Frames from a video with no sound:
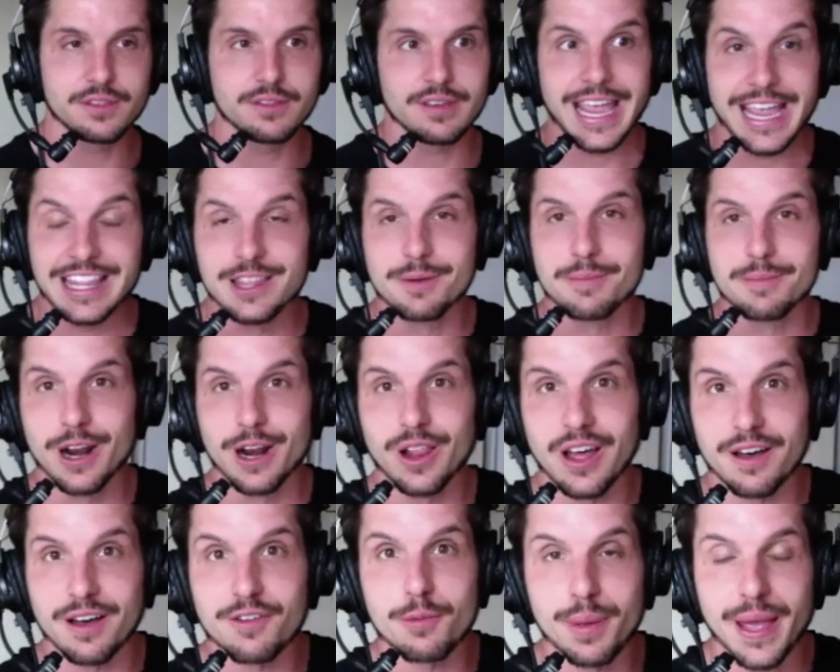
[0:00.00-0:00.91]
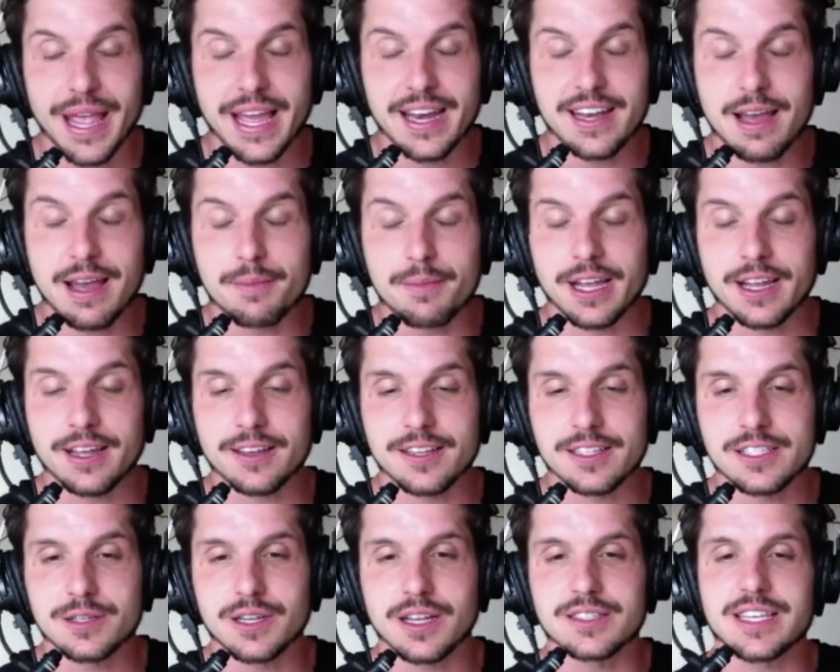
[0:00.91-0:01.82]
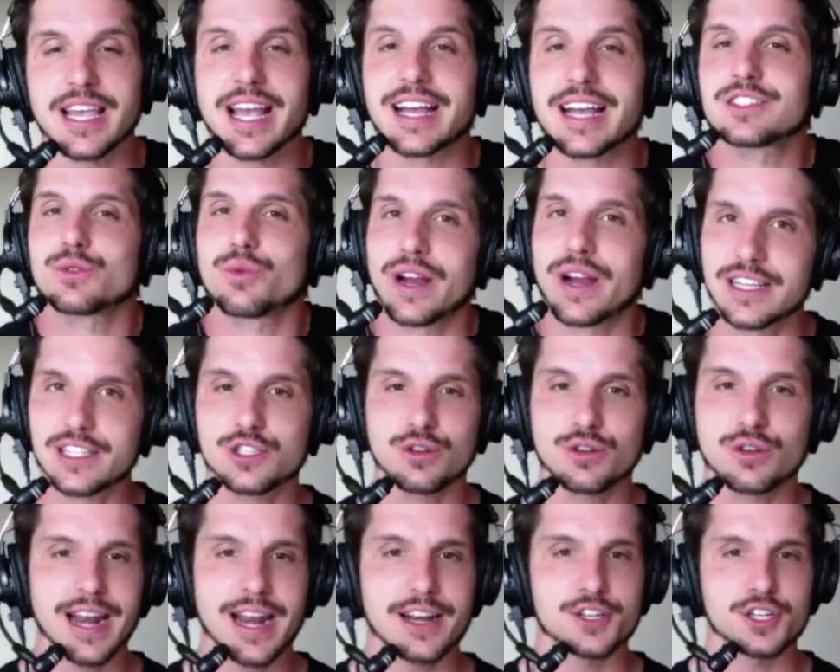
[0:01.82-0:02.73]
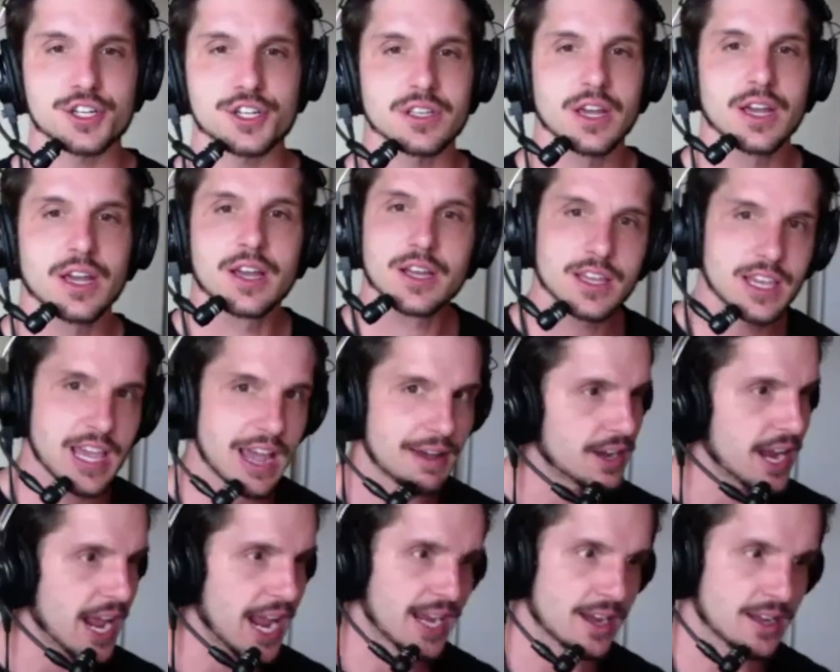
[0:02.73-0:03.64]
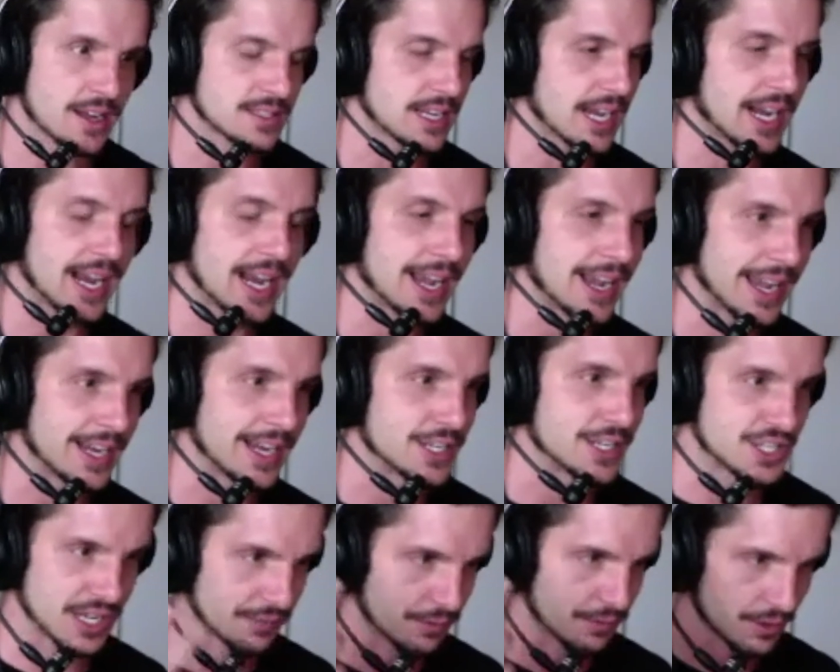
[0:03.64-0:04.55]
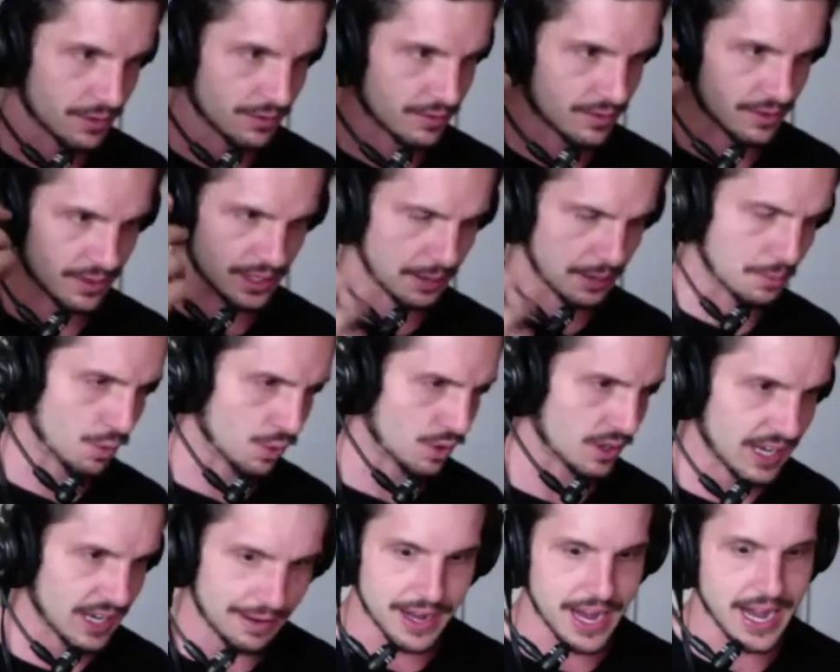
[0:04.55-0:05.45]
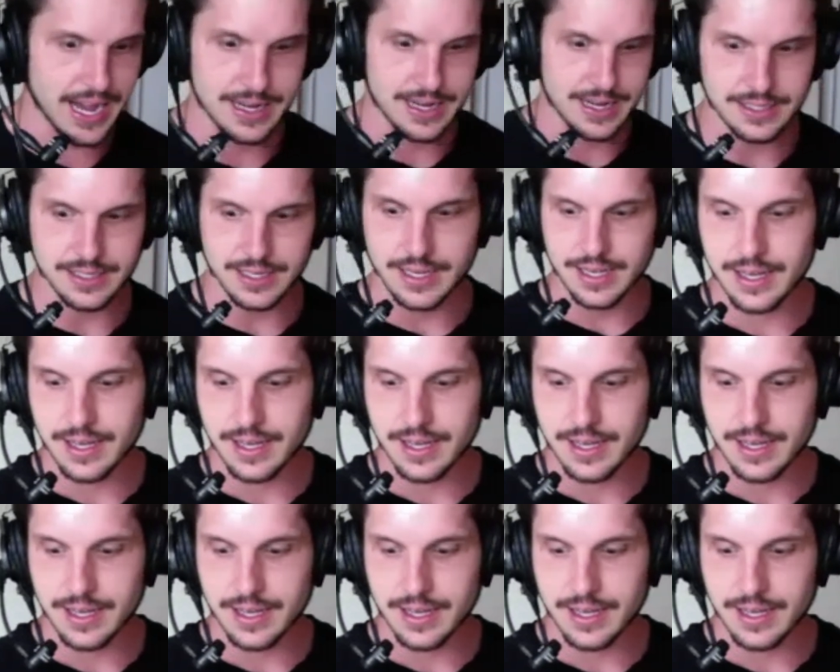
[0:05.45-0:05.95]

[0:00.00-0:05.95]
in the middle of a pandemic. It's because he has the right strategies. Kevin Haynes, I got to just give you a couple. Kevin Haynes,